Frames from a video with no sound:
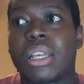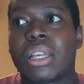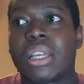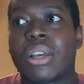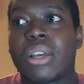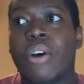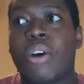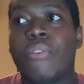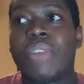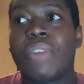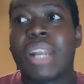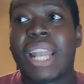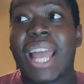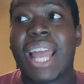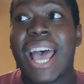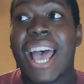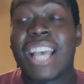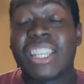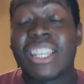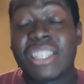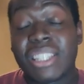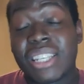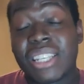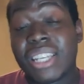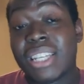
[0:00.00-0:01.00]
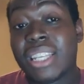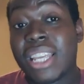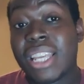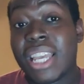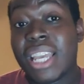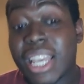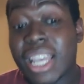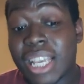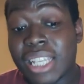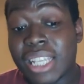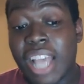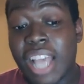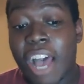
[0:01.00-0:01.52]
Over the last 10
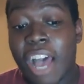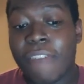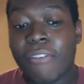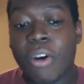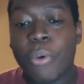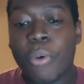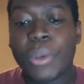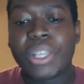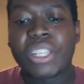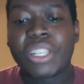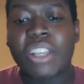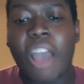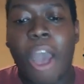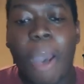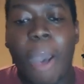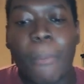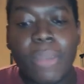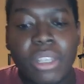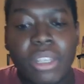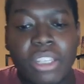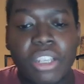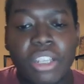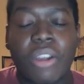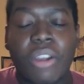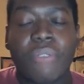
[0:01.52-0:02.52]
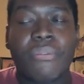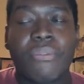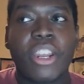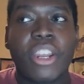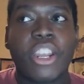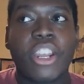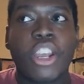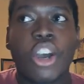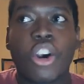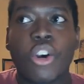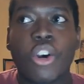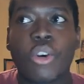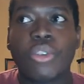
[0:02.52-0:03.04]
years, I've always commented on
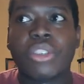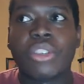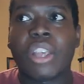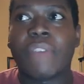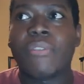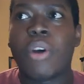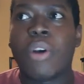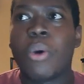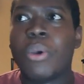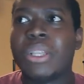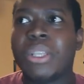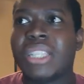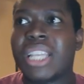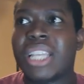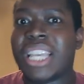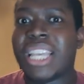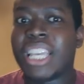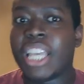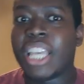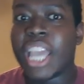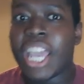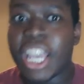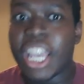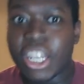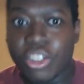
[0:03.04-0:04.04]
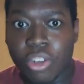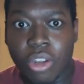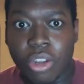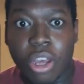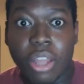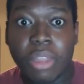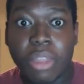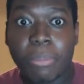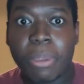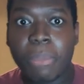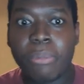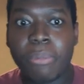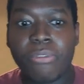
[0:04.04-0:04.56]
videos. I've always engaged in
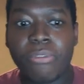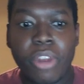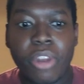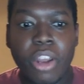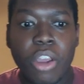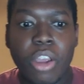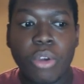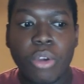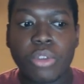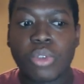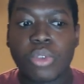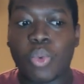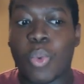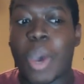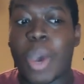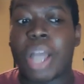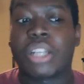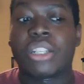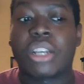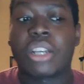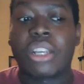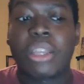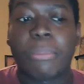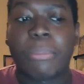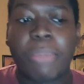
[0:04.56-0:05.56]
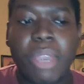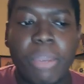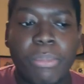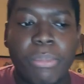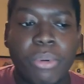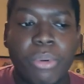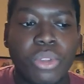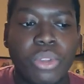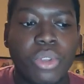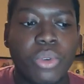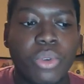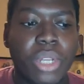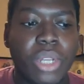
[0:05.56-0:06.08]
other people's videos, watch other people
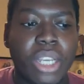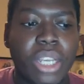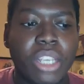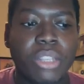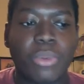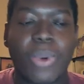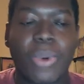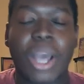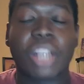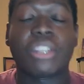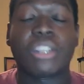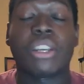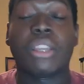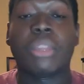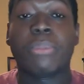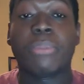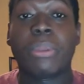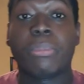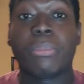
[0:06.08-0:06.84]
do this, watch other